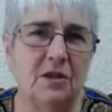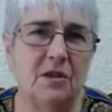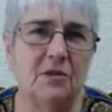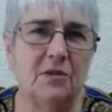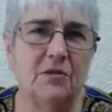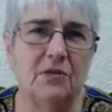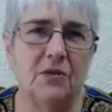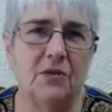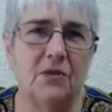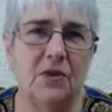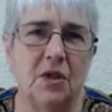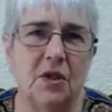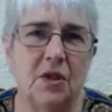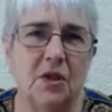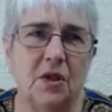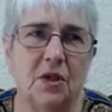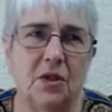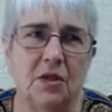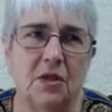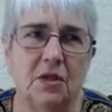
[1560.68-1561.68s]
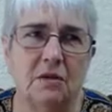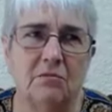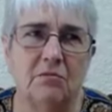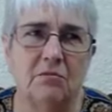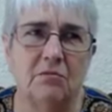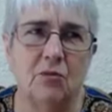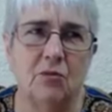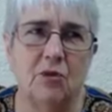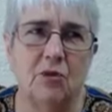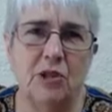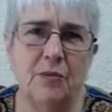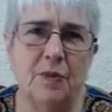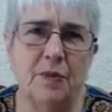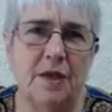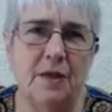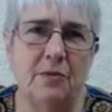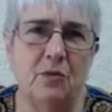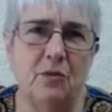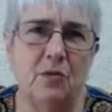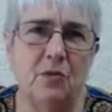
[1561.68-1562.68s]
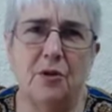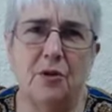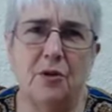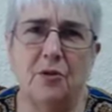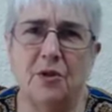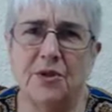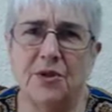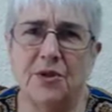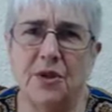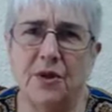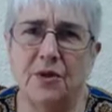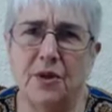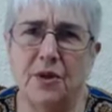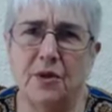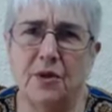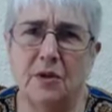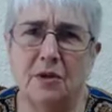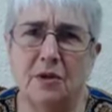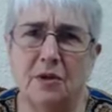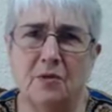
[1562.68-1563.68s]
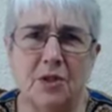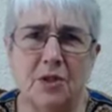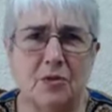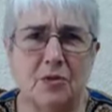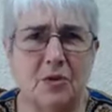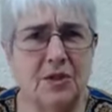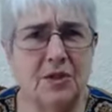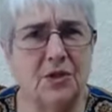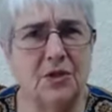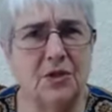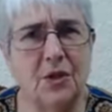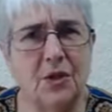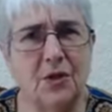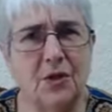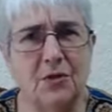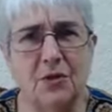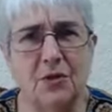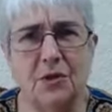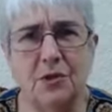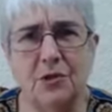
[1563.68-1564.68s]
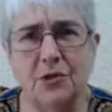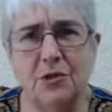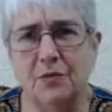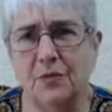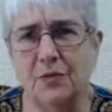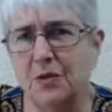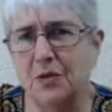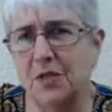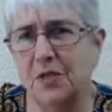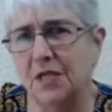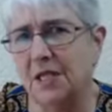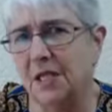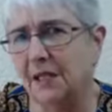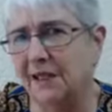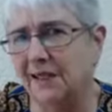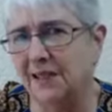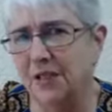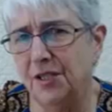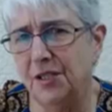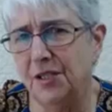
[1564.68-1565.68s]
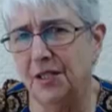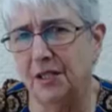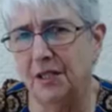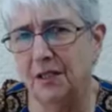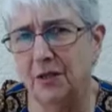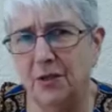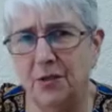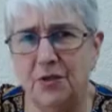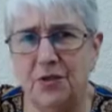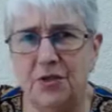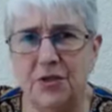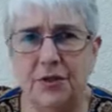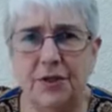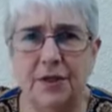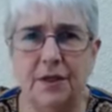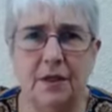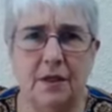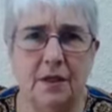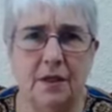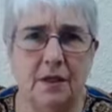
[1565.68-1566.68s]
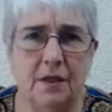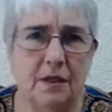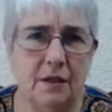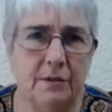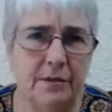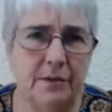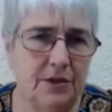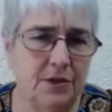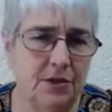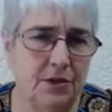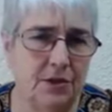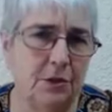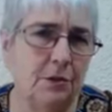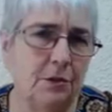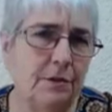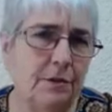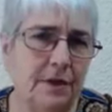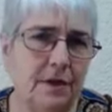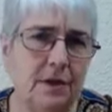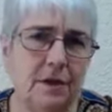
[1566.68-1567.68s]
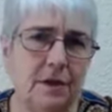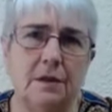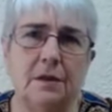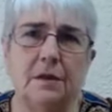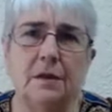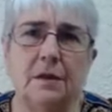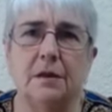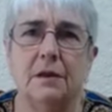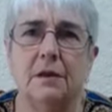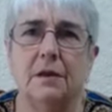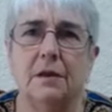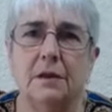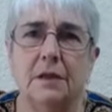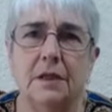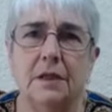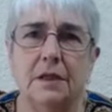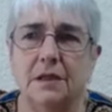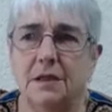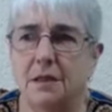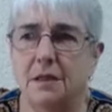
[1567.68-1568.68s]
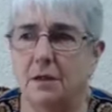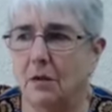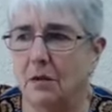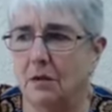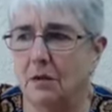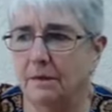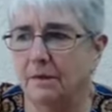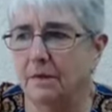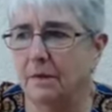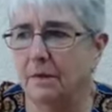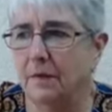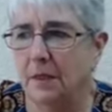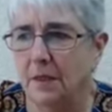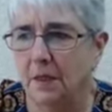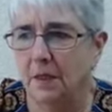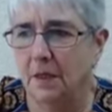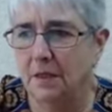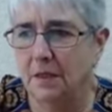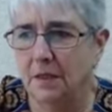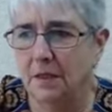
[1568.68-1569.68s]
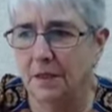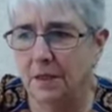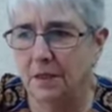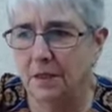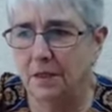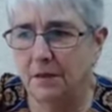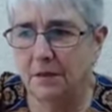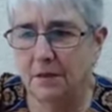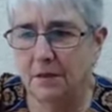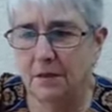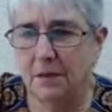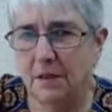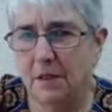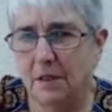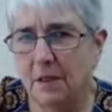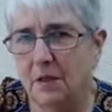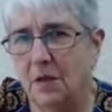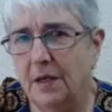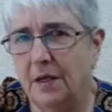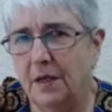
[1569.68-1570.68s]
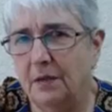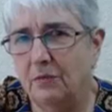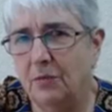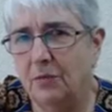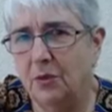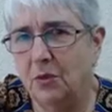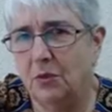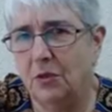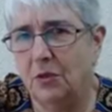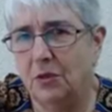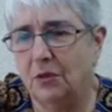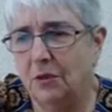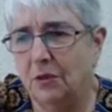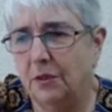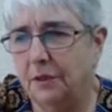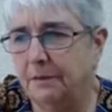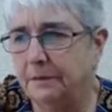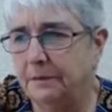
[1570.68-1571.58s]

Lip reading: of which people know what's going on and which ones don't, who's most intelligent and who's a bit stupid, and so on. So quite important.